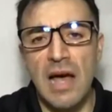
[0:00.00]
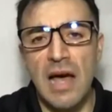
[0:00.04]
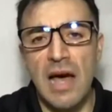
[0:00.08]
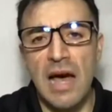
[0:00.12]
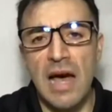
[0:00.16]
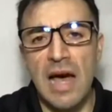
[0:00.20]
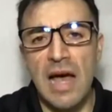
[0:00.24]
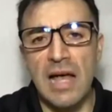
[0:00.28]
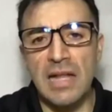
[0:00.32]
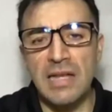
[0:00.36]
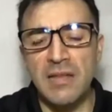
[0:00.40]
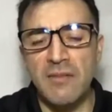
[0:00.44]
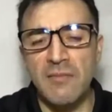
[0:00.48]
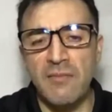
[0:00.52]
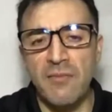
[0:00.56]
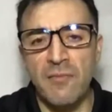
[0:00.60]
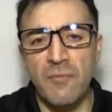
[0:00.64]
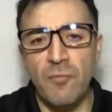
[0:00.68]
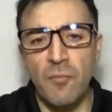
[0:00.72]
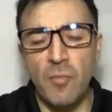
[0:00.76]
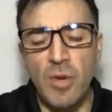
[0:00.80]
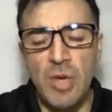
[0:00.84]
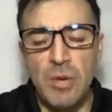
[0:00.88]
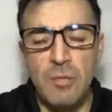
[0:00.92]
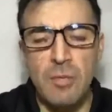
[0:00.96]
And if
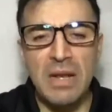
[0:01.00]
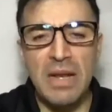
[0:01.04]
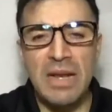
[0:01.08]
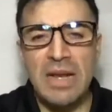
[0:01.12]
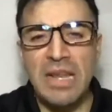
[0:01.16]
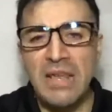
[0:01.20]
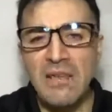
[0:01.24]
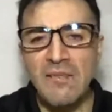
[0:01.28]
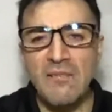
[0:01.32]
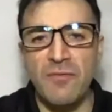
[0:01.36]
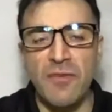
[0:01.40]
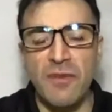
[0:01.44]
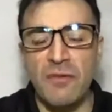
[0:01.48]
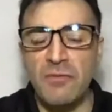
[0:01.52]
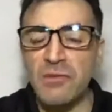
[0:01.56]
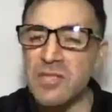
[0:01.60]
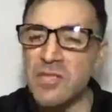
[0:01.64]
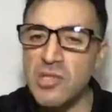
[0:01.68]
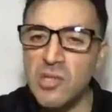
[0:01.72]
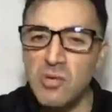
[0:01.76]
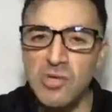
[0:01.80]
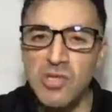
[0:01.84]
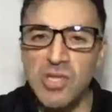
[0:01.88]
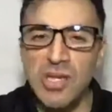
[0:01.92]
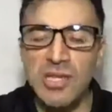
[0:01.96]
we believe there is
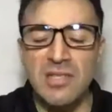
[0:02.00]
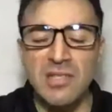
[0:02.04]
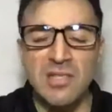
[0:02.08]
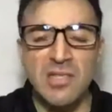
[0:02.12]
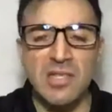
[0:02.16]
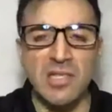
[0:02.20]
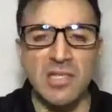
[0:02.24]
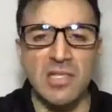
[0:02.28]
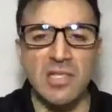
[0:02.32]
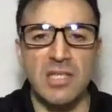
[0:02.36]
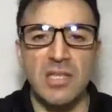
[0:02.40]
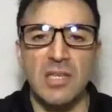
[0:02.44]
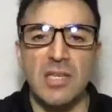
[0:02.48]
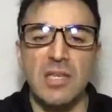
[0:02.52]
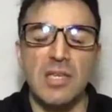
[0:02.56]
no chances,